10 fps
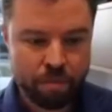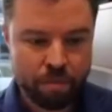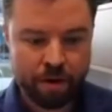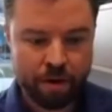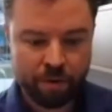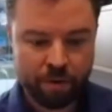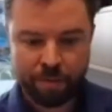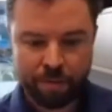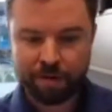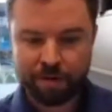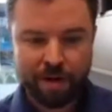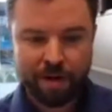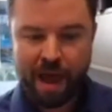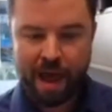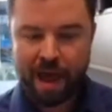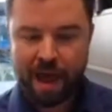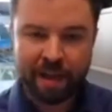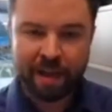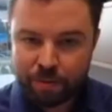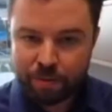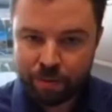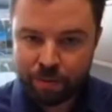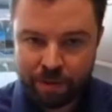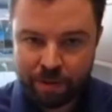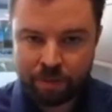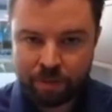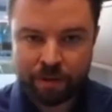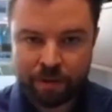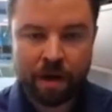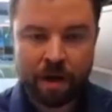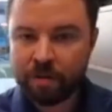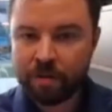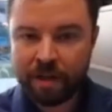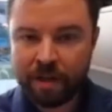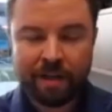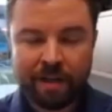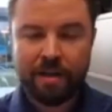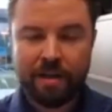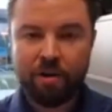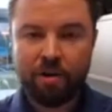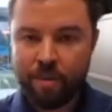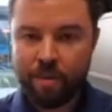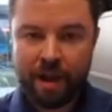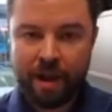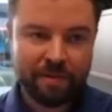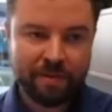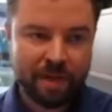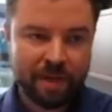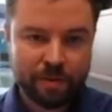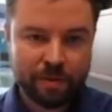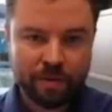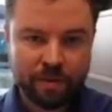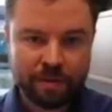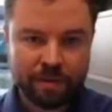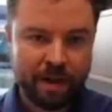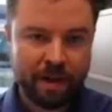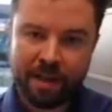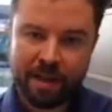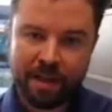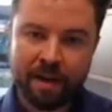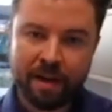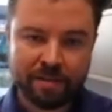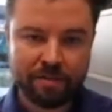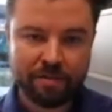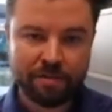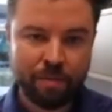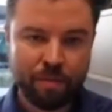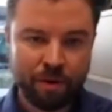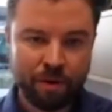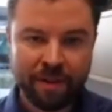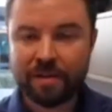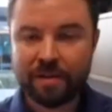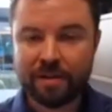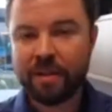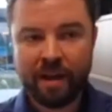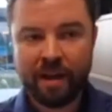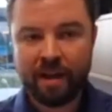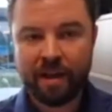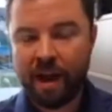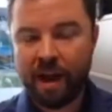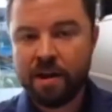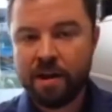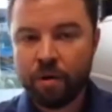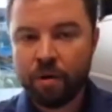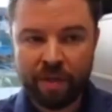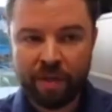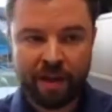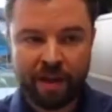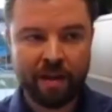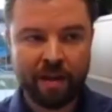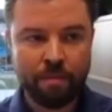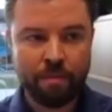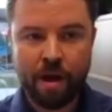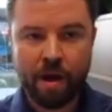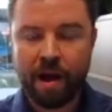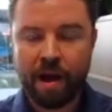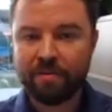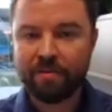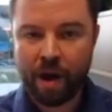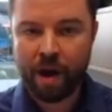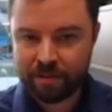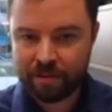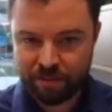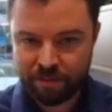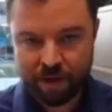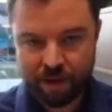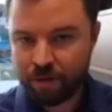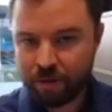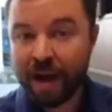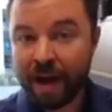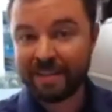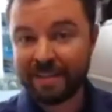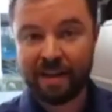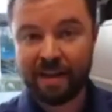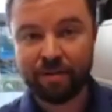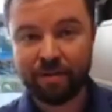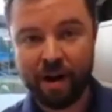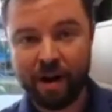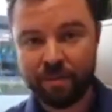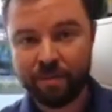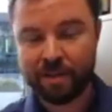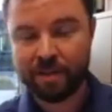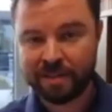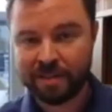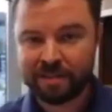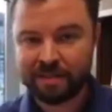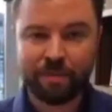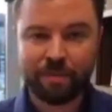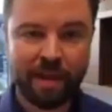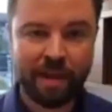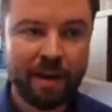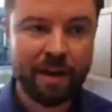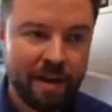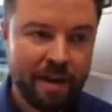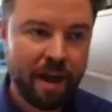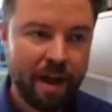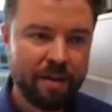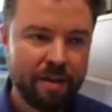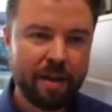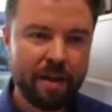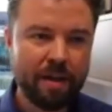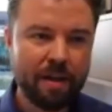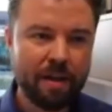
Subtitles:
I don't remember having nights where we were hungry. I don't remember having times where there was a lot of chaos or turmoil. And that's something that I know that I have gratitude for. And I do not take that for granted, because that's something that I think